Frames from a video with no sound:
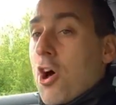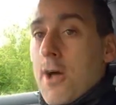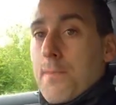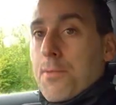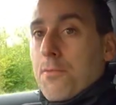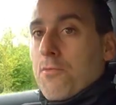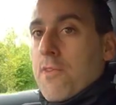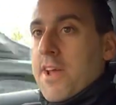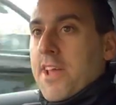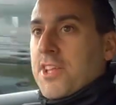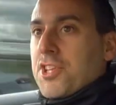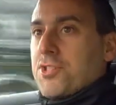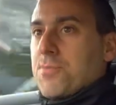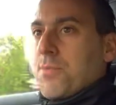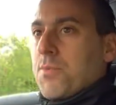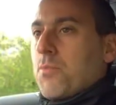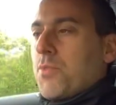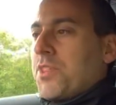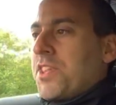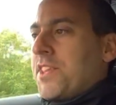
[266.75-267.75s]

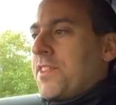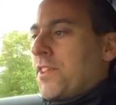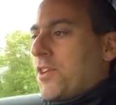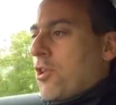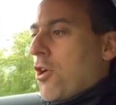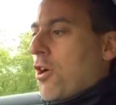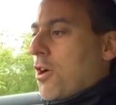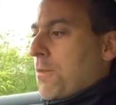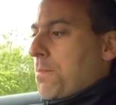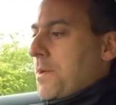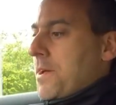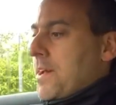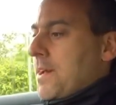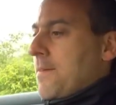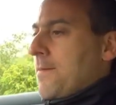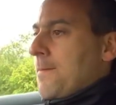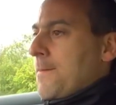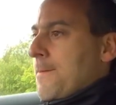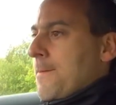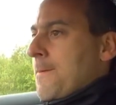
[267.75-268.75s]
arrangement within the cockpit,
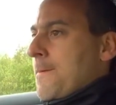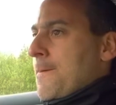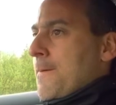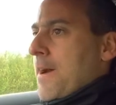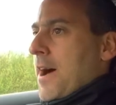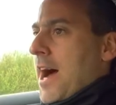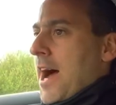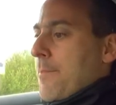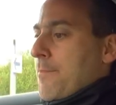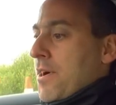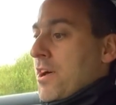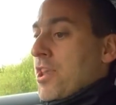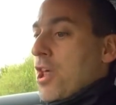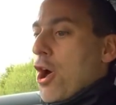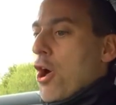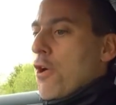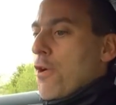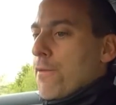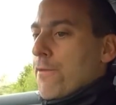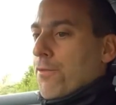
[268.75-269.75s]
and
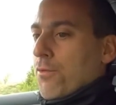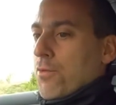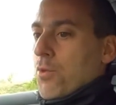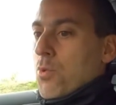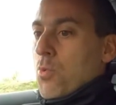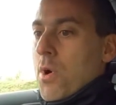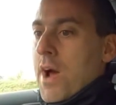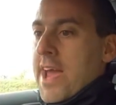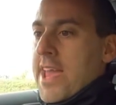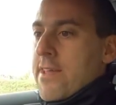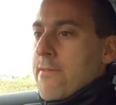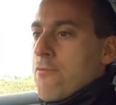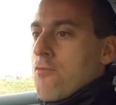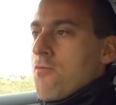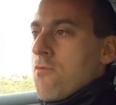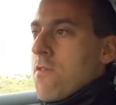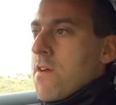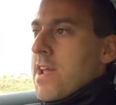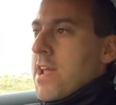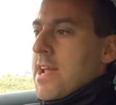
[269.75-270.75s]
overall a
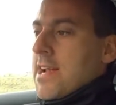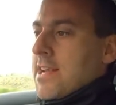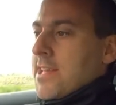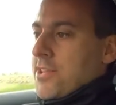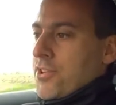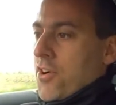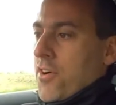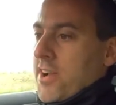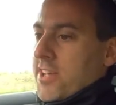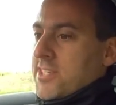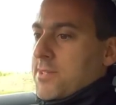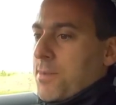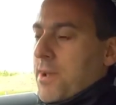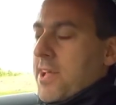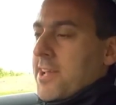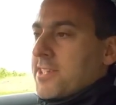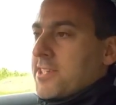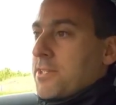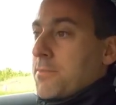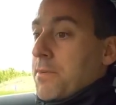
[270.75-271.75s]
really nice
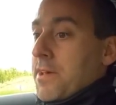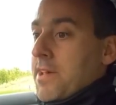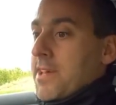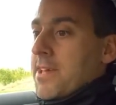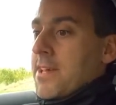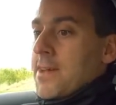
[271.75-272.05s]
place to be.